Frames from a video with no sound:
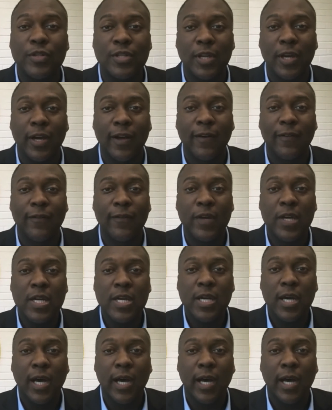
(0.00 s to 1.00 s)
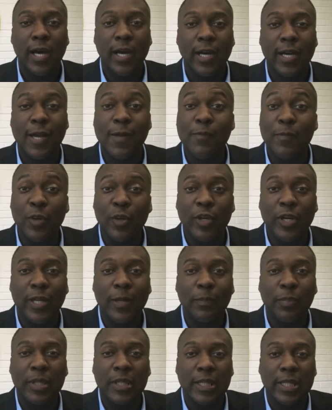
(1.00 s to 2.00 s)
of community
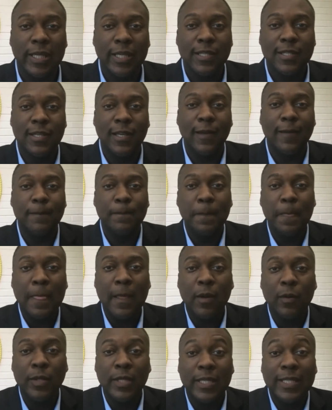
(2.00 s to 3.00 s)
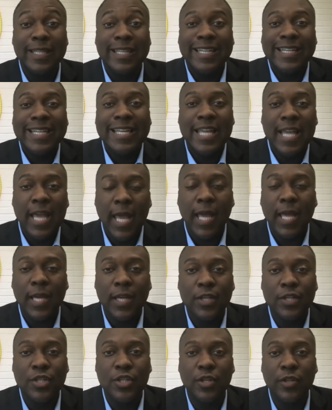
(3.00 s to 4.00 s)
policing, need to
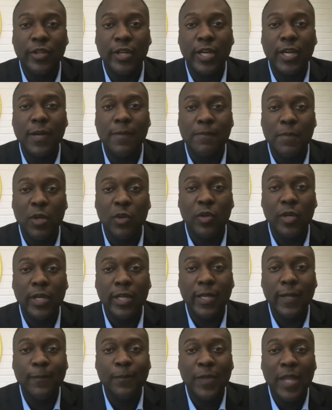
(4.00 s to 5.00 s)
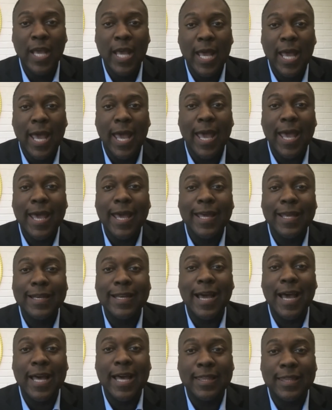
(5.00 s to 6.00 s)
engage the community. And
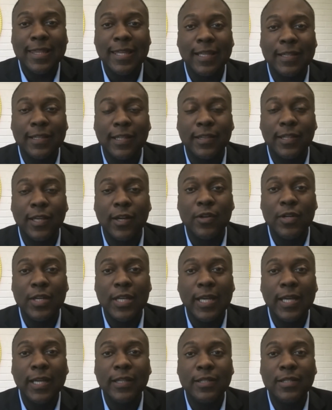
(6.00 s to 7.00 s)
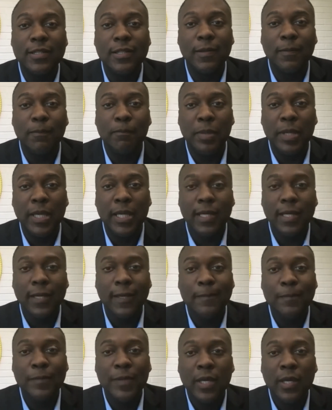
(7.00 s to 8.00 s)
I think that there needs to be
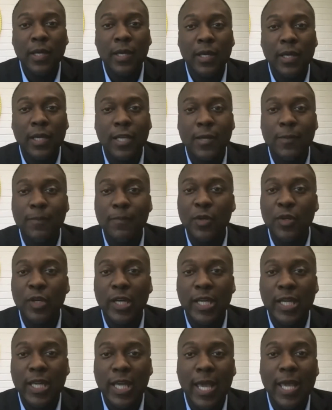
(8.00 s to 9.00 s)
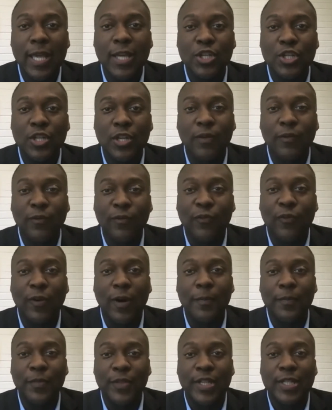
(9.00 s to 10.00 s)
communication
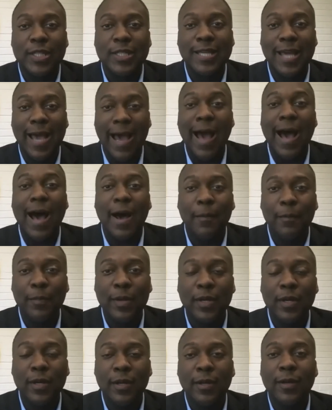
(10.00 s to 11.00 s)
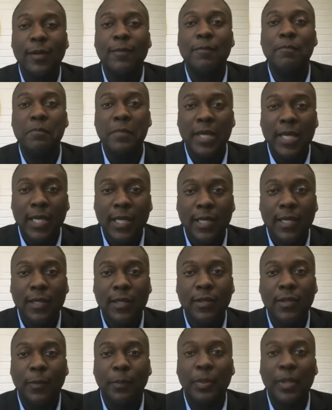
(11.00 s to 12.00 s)
from the top, me,
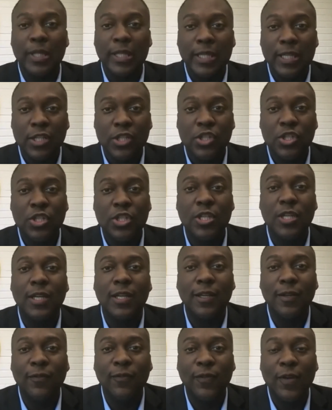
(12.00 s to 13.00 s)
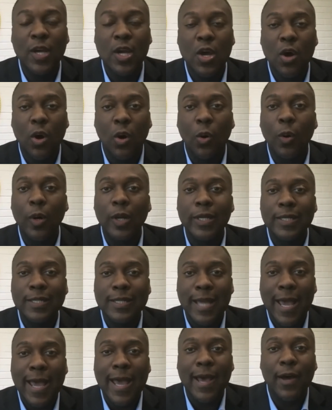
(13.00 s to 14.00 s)
the police chief, on
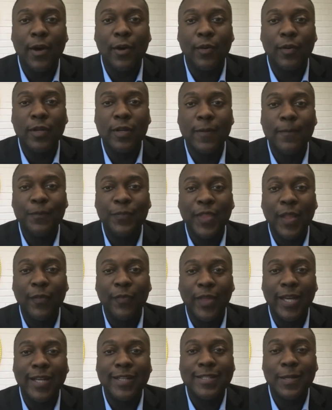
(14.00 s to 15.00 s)
down, that it's a